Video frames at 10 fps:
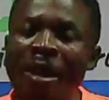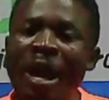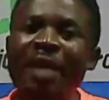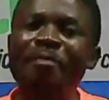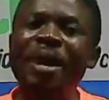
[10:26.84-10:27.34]

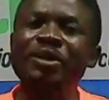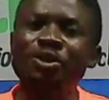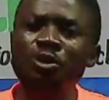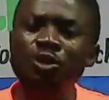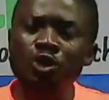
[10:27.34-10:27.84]
and by
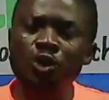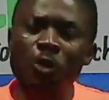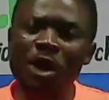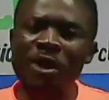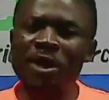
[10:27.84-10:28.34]
so
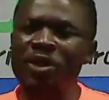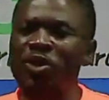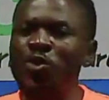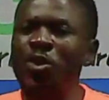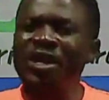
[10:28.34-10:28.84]
doing
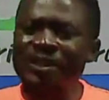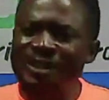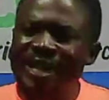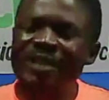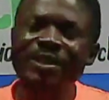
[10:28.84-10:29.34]
you want to
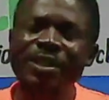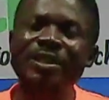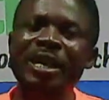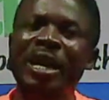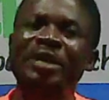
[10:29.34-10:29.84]
test
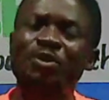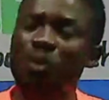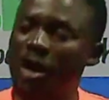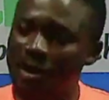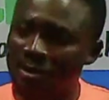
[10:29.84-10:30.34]
it as
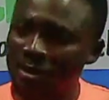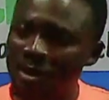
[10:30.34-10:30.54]
well.